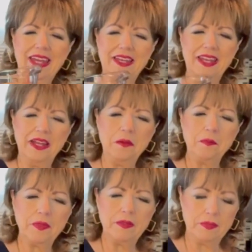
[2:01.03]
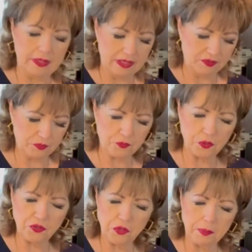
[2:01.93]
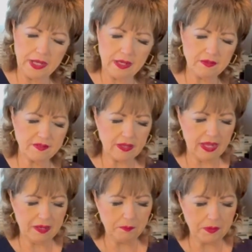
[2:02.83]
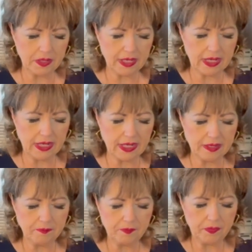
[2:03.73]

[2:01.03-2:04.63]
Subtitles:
Now, this for 2 pounds, I'm putting in